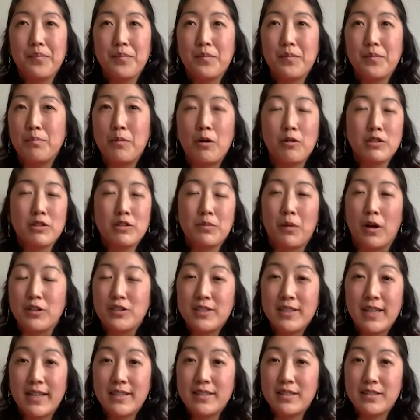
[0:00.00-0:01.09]
most
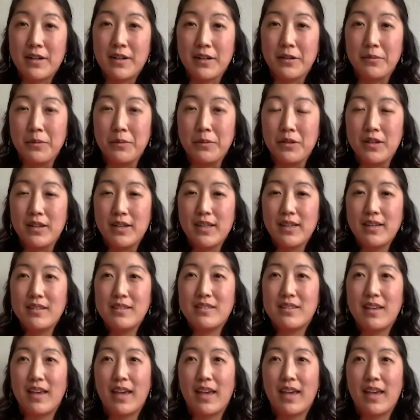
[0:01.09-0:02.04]
marginalized in our communities.